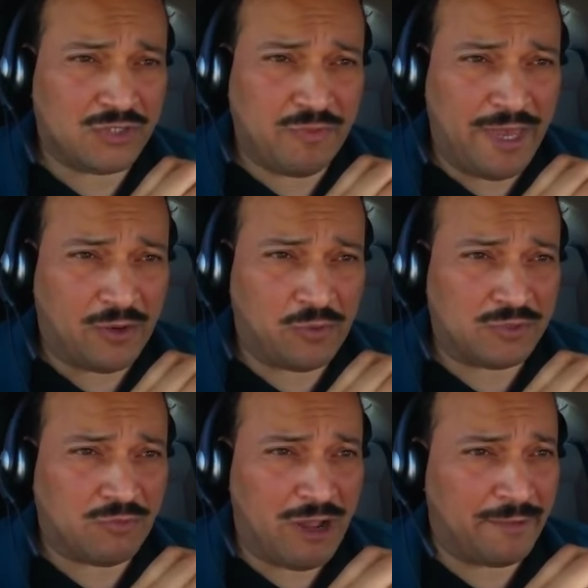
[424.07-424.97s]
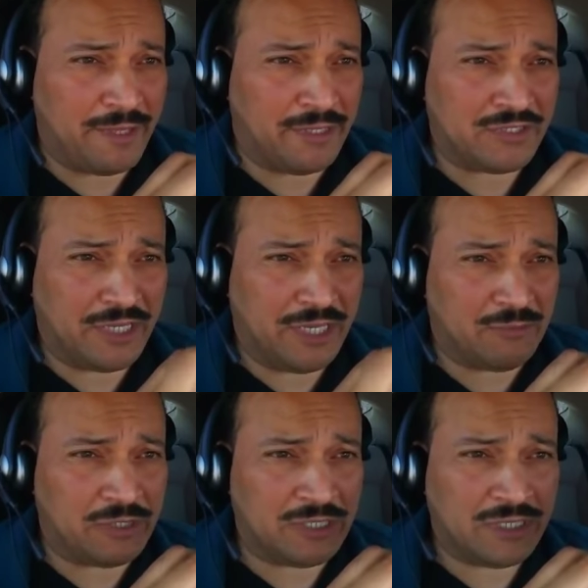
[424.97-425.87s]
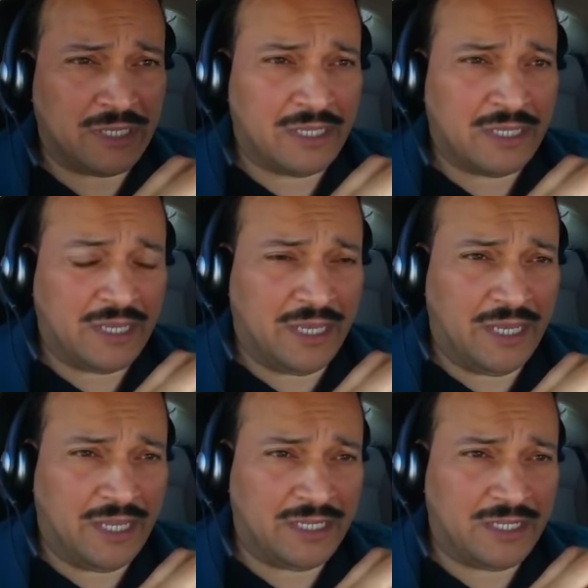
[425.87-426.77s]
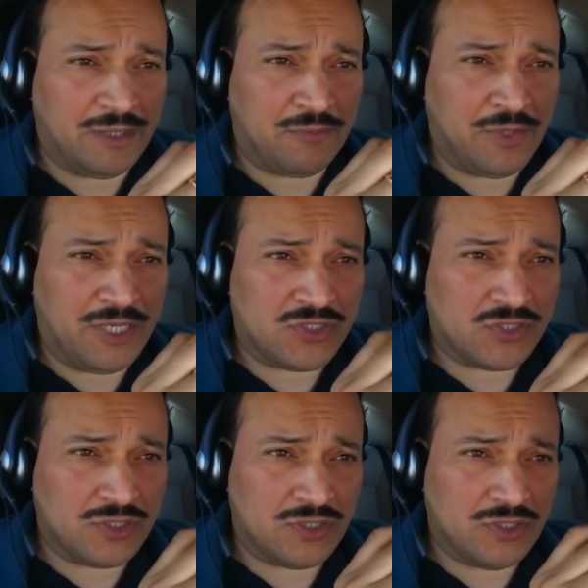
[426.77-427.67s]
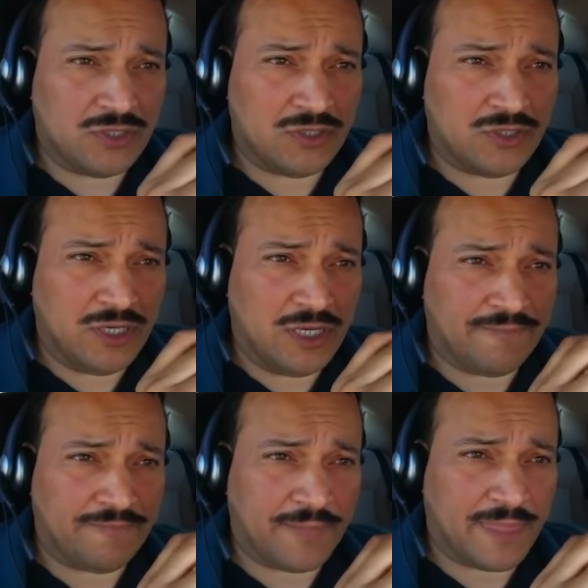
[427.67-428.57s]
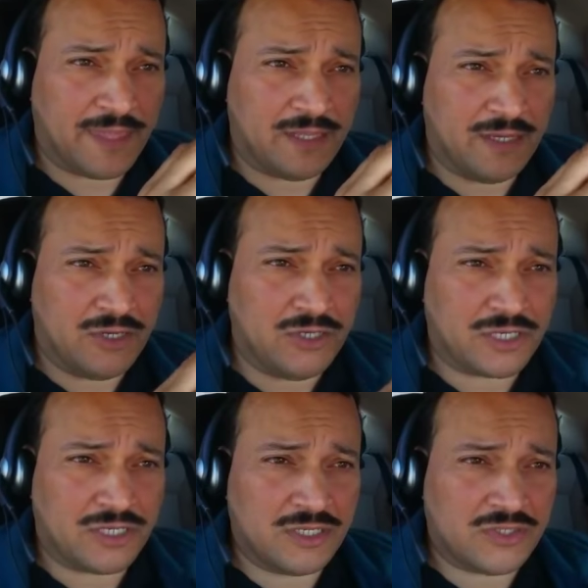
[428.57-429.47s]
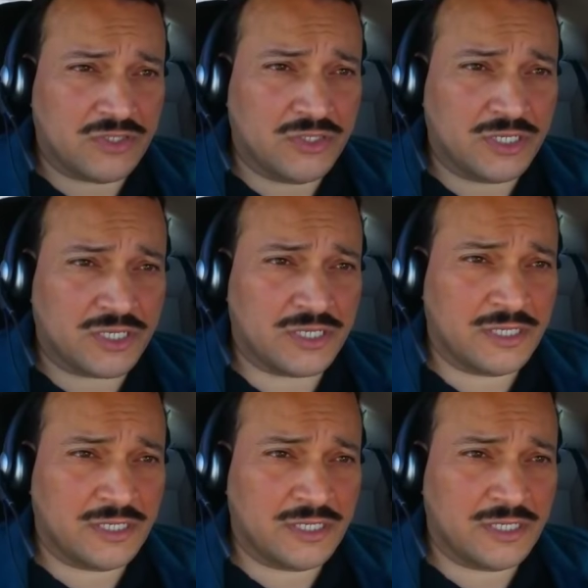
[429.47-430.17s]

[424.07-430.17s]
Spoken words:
it's backwards probably on this camera, and it means a hook. It's a hook,